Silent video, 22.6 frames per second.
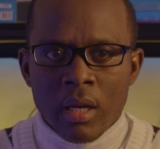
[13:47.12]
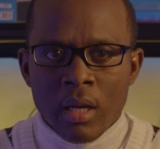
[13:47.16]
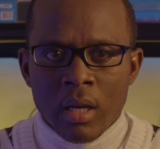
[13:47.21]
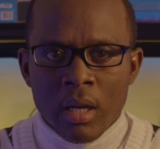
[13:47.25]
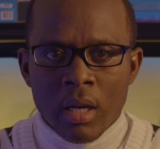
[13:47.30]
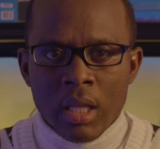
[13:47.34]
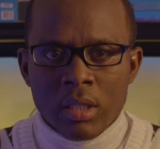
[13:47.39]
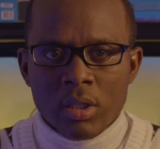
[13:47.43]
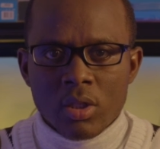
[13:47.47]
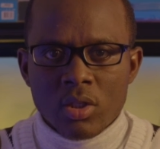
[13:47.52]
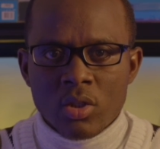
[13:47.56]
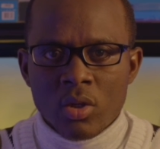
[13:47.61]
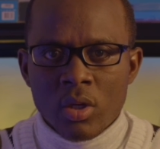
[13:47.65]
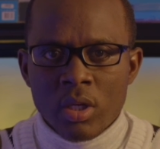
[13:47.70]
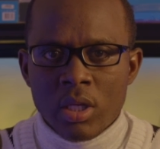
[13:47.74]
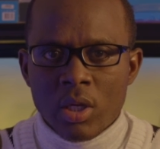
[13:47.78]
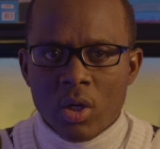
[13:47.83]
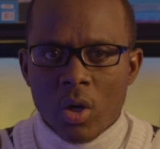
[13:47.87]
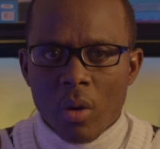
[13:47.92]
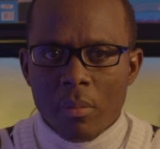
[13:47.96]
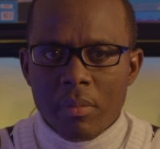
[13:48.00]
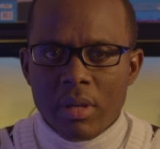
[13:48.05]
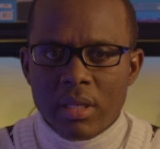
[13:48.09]
Let us know in the
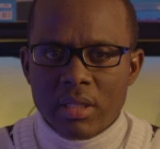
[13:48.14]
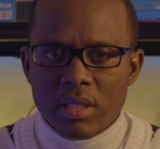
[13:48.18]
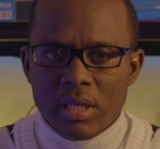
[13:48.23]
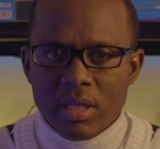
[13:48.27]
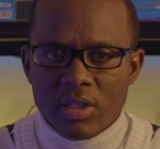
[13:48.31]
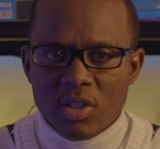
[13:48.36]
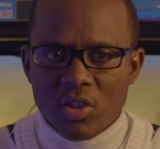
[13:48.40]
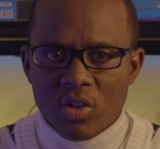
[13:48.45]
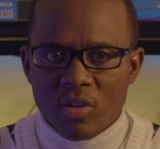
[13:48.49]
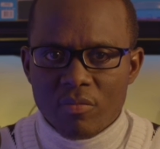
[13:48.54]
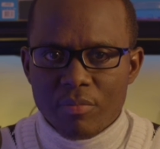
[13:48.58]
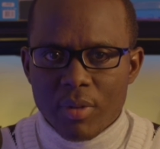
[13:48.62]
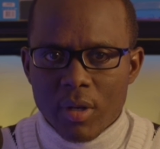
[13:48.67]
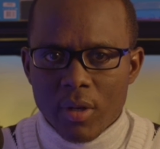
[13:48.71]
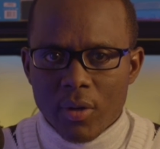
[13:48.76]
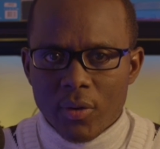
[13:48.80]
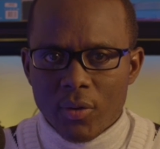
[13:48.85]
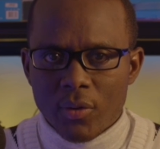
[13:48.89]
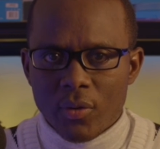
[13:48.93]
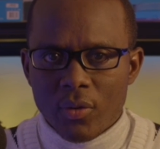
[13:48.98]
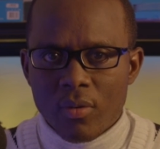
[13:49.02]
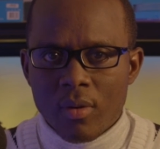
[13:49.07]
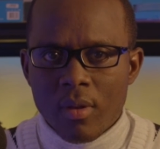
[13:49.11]
comment section
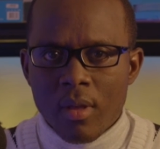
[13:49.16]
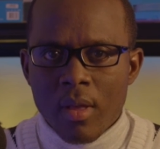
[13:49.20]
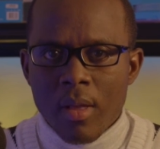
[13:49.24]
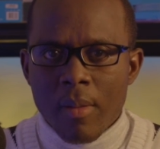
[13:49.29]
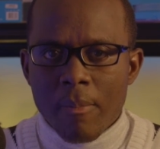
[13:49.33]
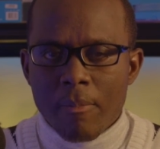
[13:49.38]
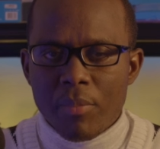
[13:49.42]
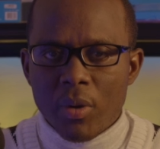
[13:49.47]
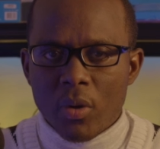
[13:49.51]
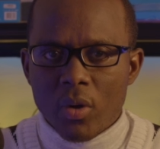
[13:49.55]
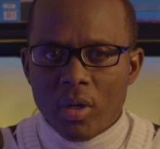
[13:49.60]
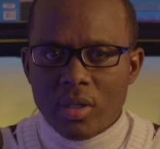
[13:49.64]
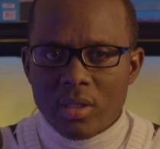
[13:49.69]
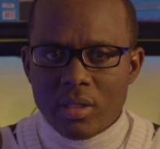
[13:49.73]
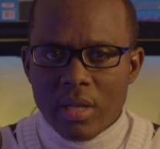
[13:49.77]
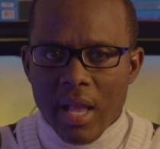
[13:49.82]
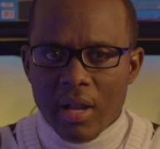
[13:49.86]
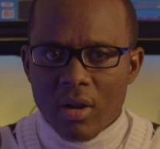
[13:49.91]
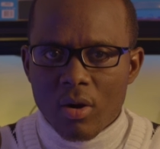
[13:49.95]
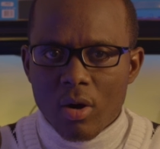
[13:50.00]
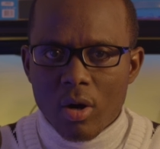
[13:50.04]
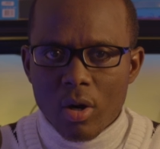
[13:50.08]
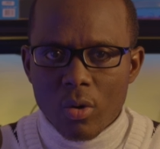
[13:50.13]
below, because
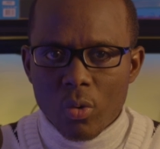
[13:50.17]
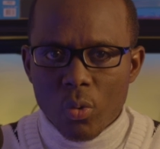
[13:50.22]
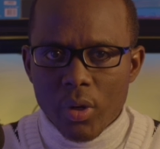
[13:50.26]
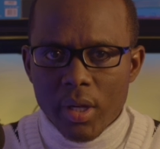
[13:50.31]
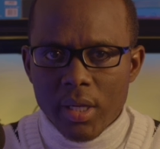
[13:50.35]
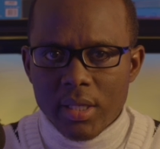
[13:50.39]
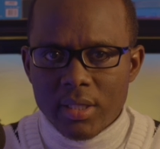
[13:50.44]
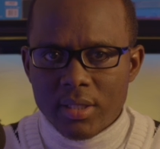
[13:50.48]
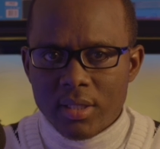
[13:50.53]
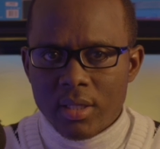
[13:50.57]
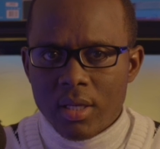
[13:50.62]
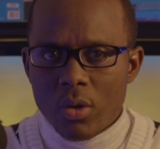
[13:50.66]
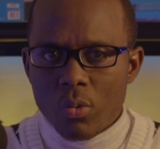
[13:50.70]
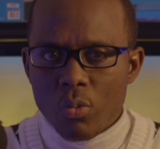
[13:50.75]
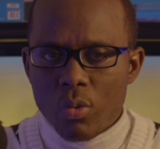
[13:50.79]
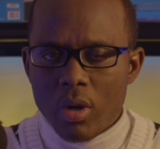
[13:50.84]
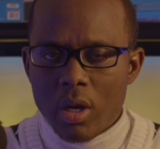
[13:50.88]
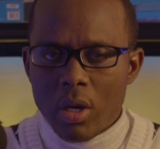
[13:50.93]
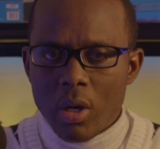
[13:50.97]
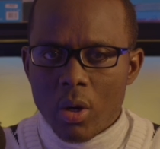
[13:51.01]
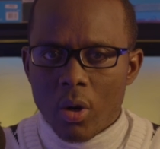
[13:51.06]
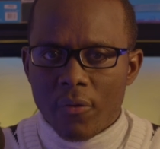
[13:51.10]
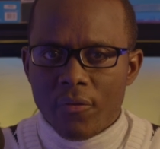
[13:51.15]
like always, we
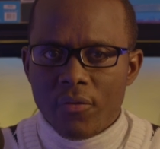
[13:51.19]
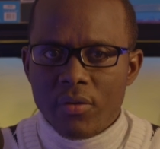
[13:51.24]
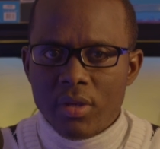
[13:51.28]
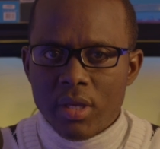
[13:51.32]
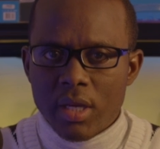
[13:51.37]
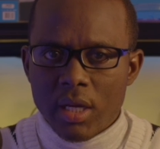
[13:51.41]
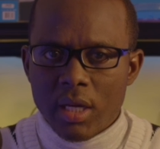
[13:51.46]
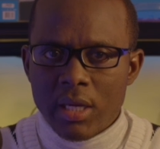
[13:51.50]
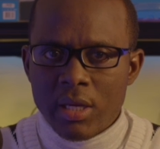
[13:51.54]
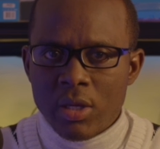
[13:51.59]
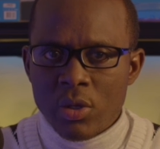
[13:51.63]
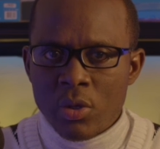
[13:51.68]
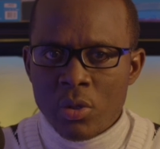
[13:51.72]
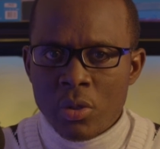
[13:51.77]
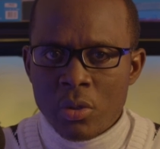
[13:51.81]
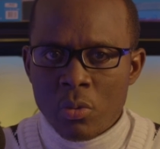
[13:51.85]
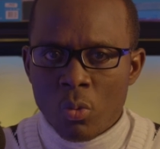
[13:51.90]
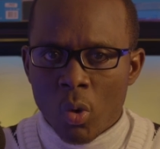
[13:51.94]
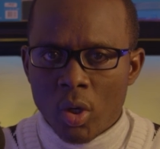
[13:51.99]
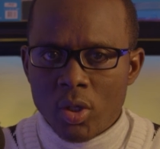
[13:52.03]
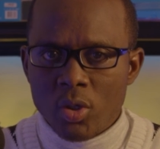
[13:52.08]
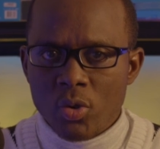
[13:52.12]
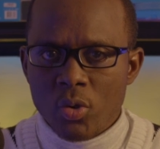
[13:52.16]
love hearing
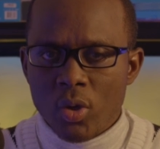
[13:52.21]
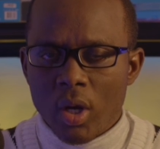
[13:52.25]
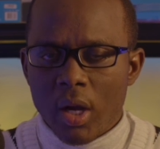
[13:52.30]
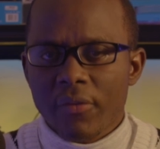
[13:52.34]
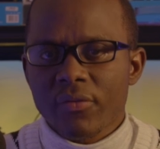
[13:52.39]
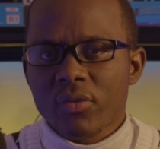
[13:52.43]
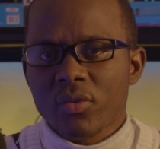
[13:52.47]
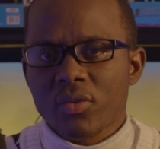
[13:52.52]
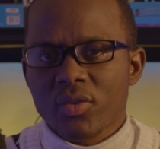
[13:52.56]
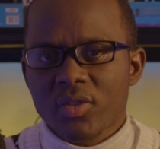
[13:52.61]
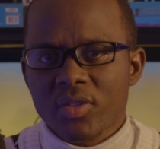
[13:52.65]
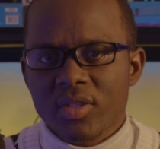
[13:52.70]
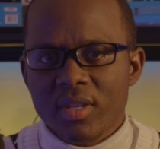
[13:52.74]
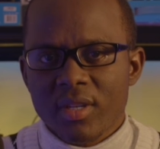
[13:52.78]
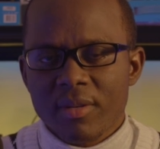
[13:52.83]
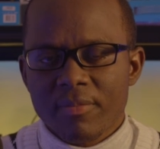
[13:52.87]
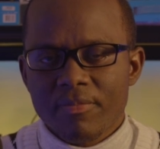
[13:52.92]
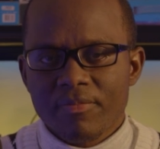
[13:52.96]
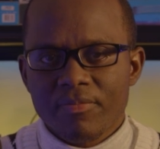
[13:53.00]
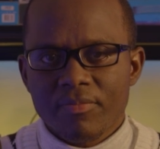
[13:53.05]
what you have to say.